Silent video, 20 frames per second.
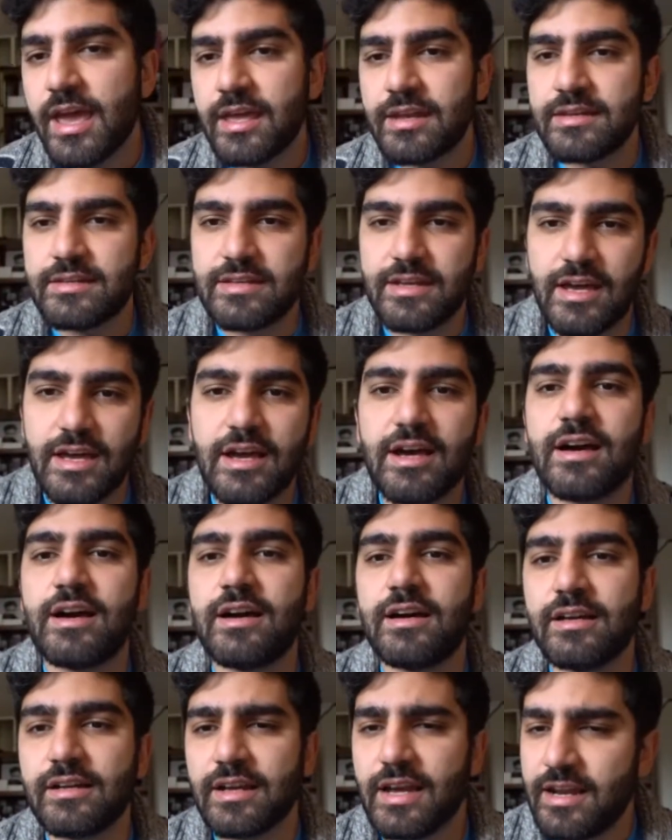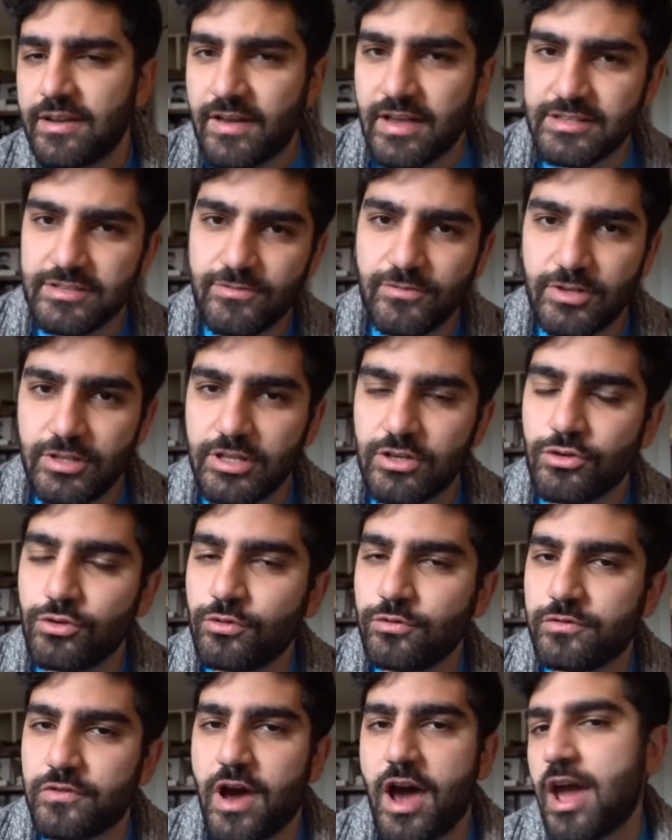And uh, kind of has a
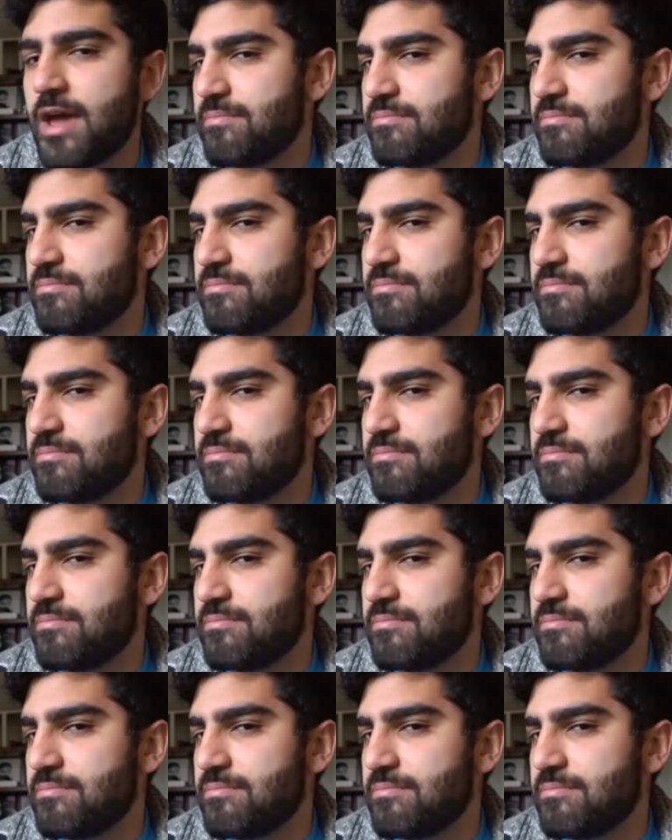really cool